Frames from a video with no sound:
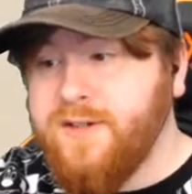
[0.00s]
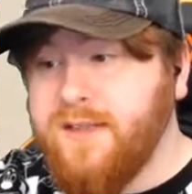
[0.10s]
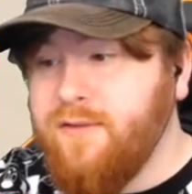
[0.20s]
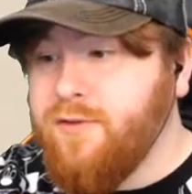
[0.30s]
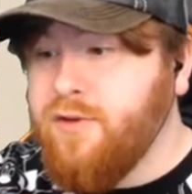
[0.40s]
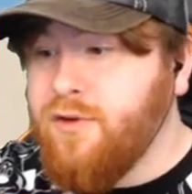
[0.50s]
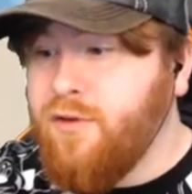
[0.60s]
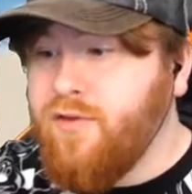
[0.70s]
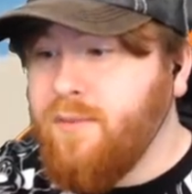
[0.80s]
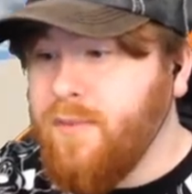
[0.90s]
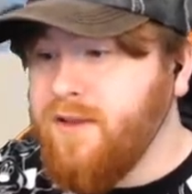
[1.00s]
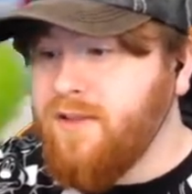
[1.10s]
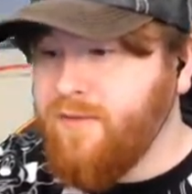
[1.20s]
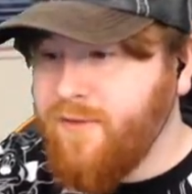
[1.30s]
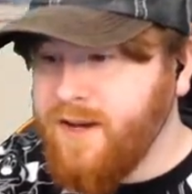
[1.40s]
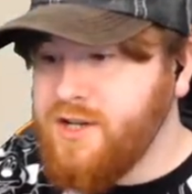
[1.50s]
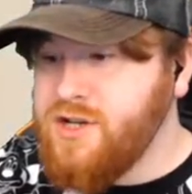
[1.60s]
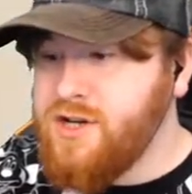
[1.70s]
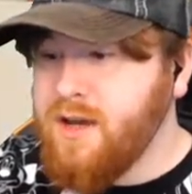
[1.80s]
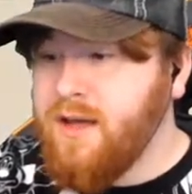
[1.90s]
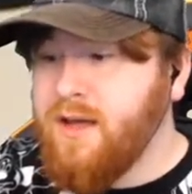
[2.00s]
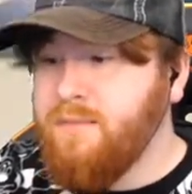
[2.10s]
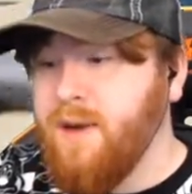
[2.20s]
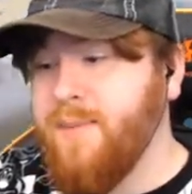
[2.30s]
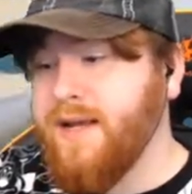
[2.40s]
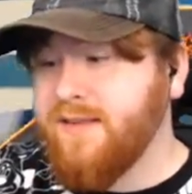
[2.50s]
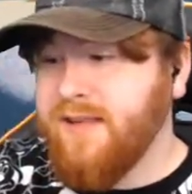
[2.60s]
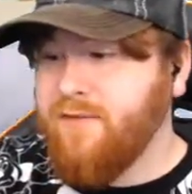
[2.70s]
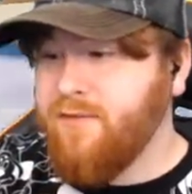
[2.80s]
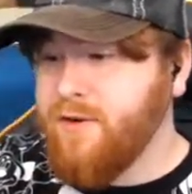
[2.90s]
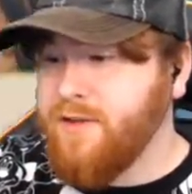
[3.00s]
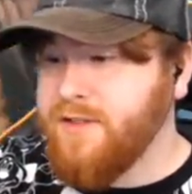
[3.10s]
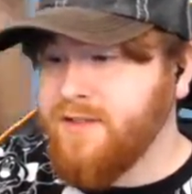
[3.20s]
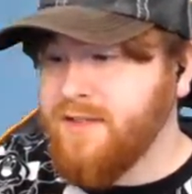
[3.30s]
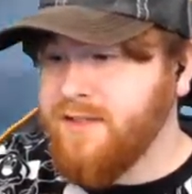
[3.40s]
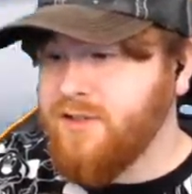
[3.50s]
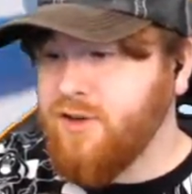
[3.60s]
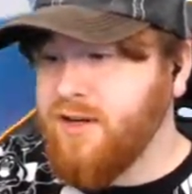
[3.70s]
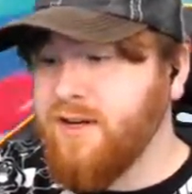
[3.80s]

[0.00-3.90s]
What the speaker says: level took over a month to finish. My biggest influence is Sonic